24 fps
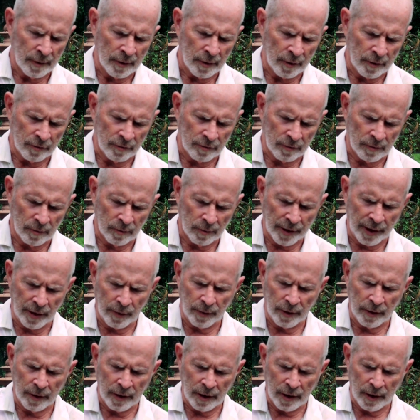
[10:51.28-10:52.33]
in this little
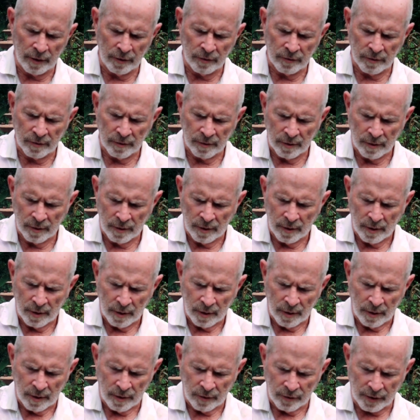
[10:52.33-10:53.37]
carrying case.
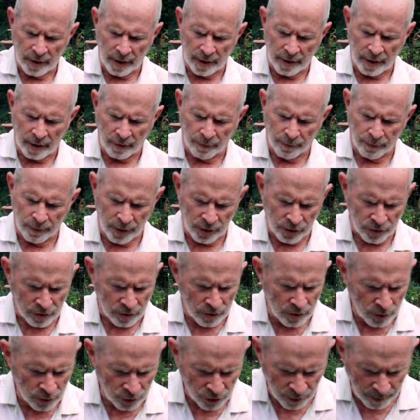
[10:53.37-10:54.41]
It's got that fresh
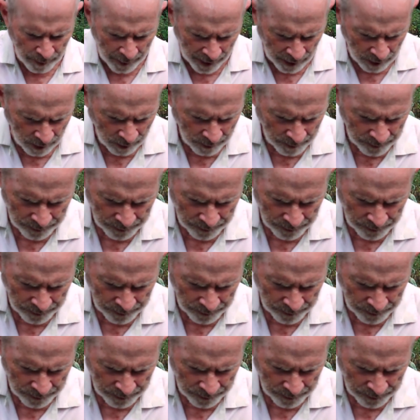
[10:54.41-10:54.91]
new smell.